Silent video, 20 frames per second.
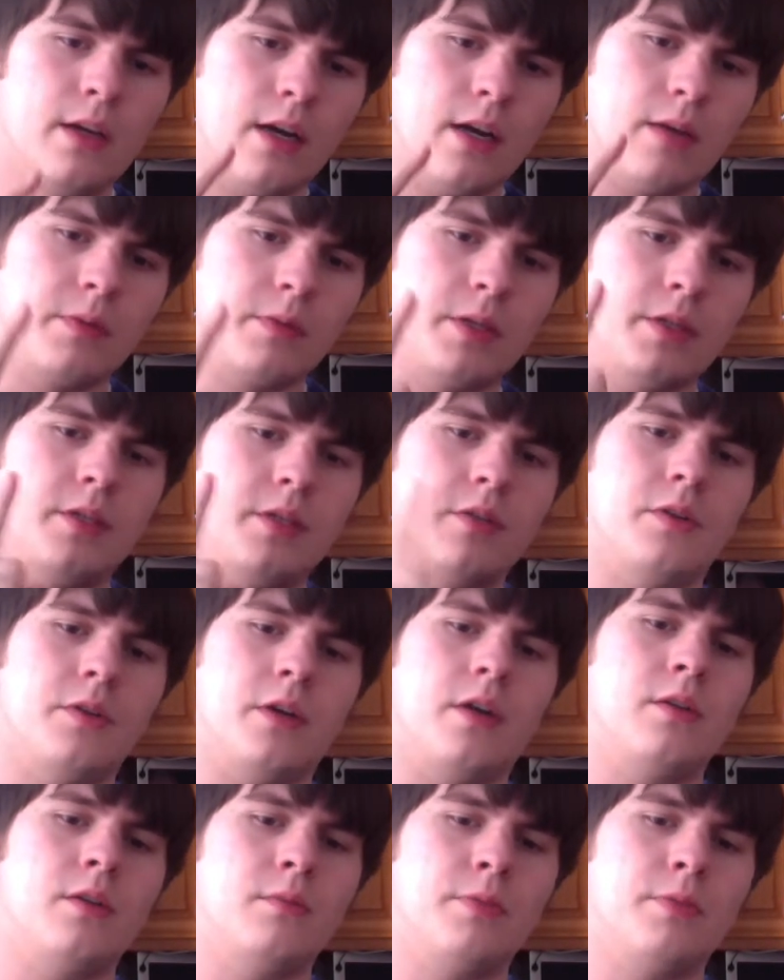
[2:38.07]
I'm going to get to
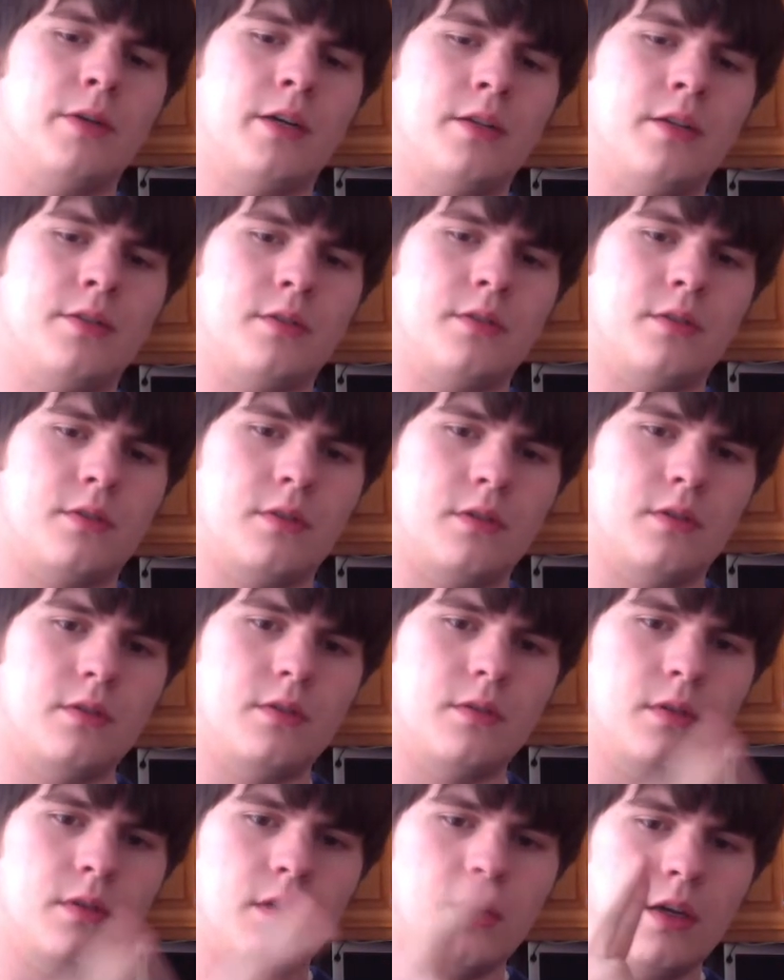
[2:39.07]
ARM processor,
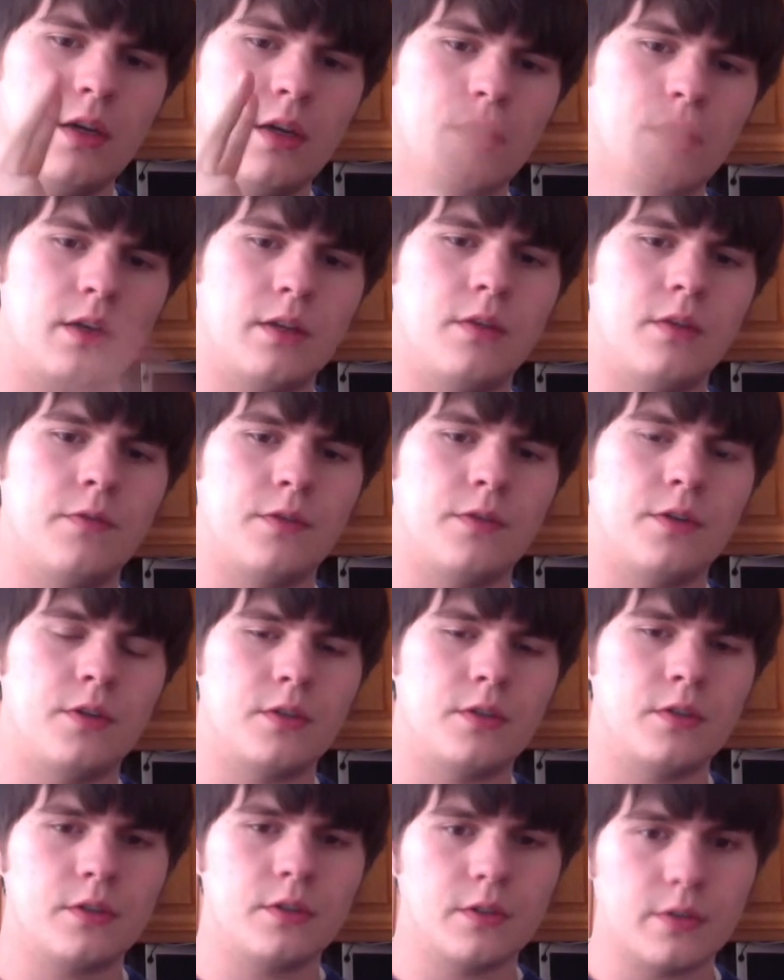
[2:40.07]
get the
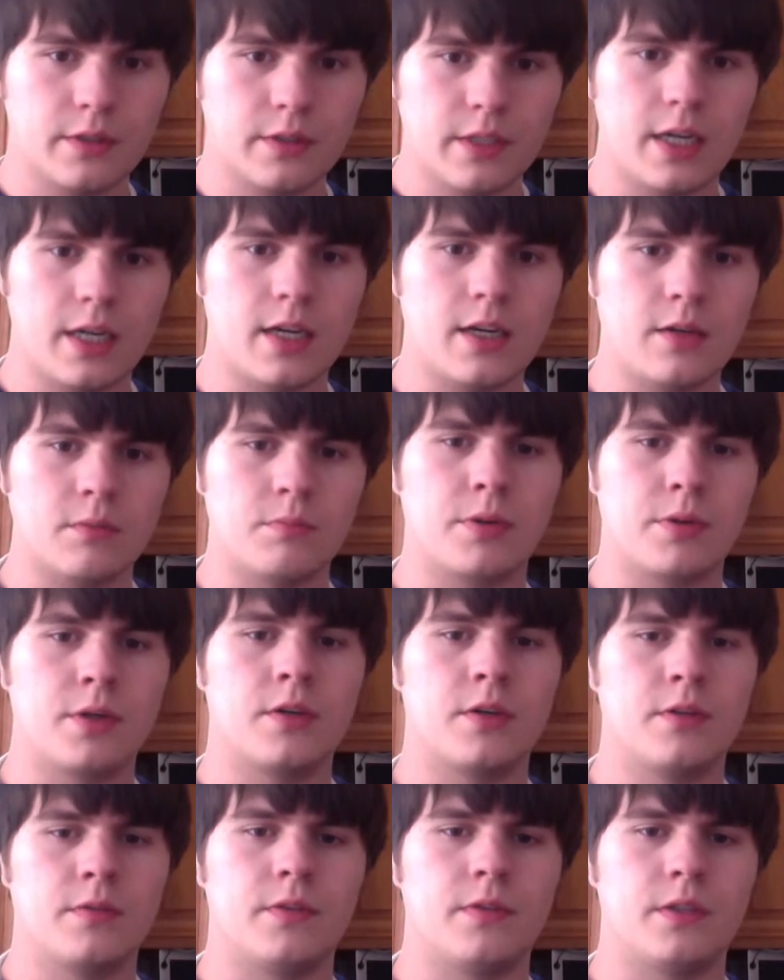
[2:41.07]
vocal down
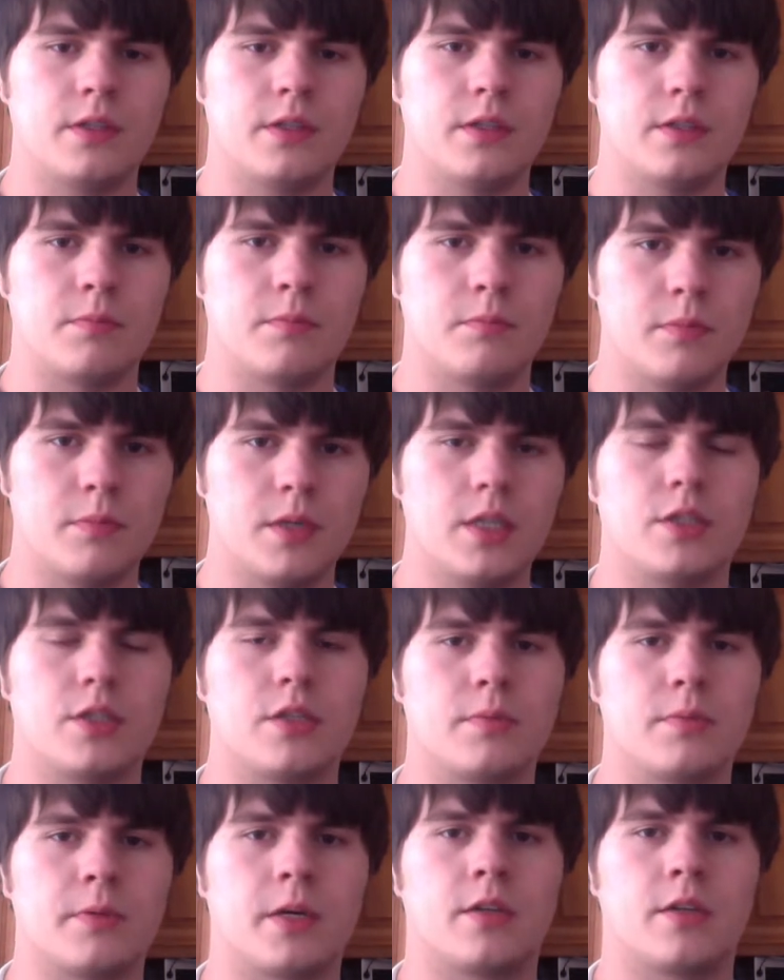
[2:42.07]
perfect as much
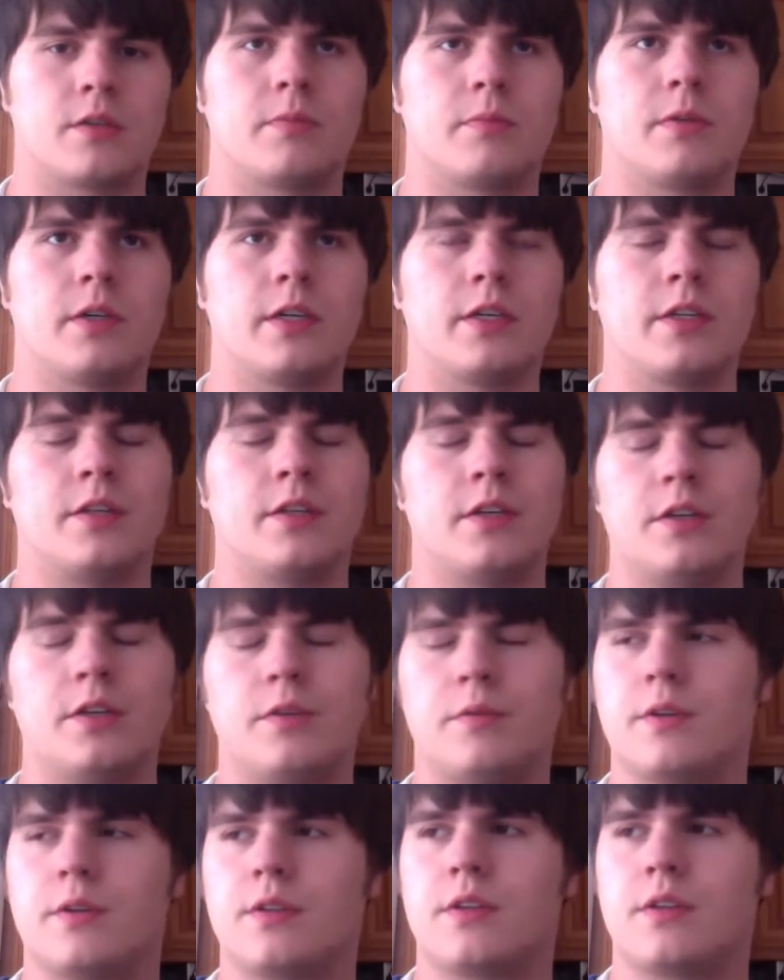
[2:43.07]
as possible. I can tell you
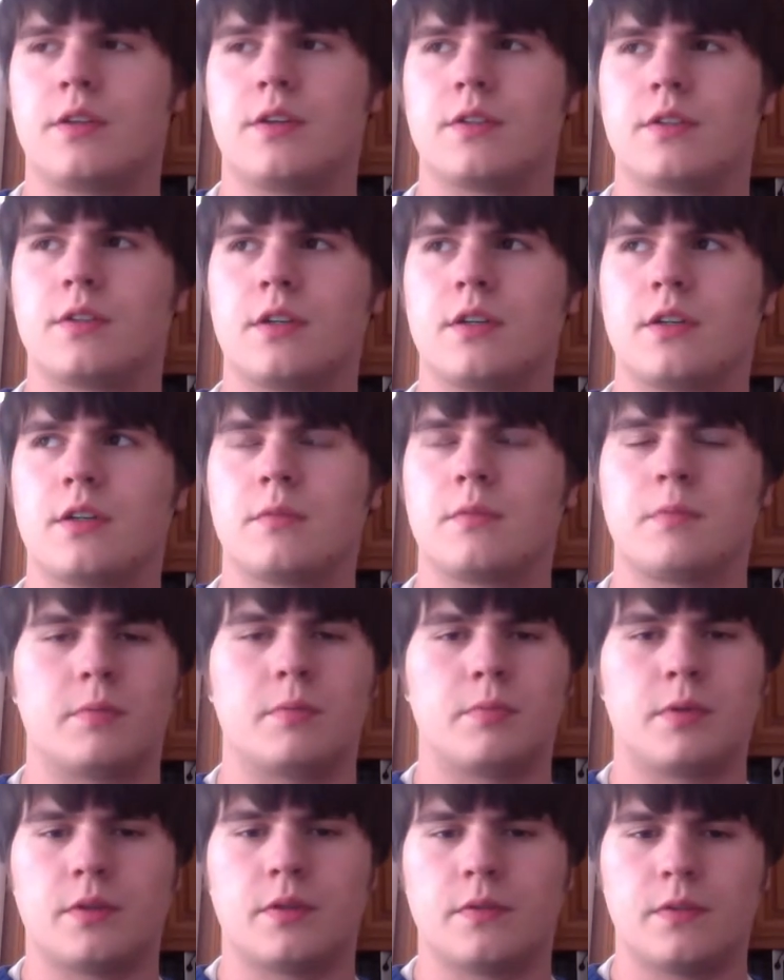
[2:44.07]
one thing, it's not going to be
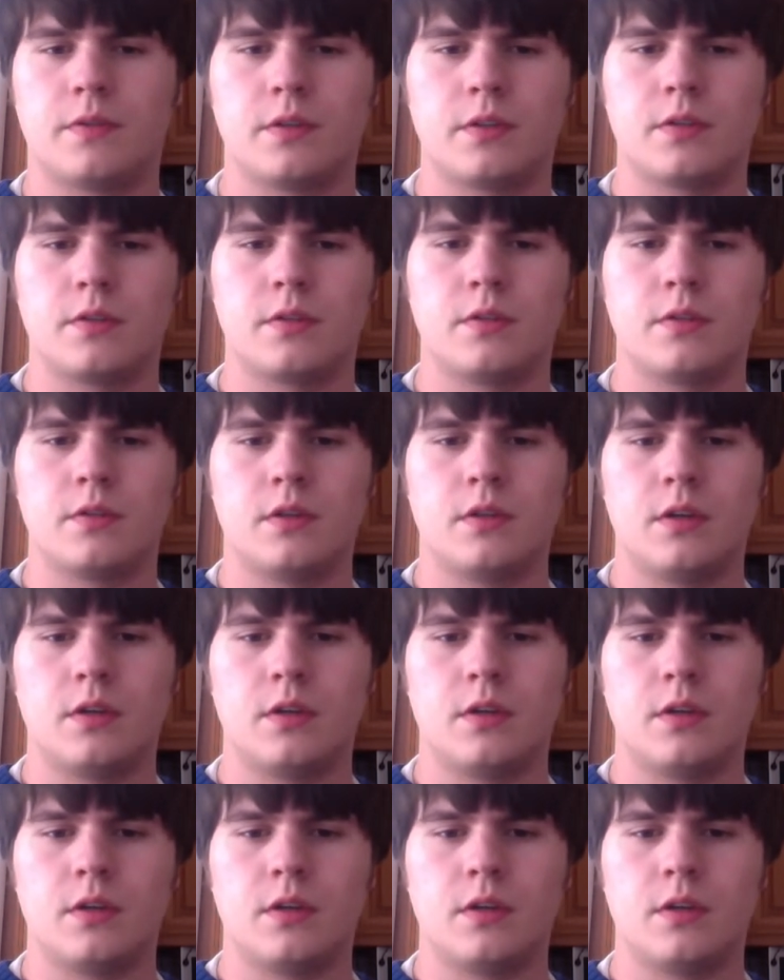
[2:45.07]
perfect.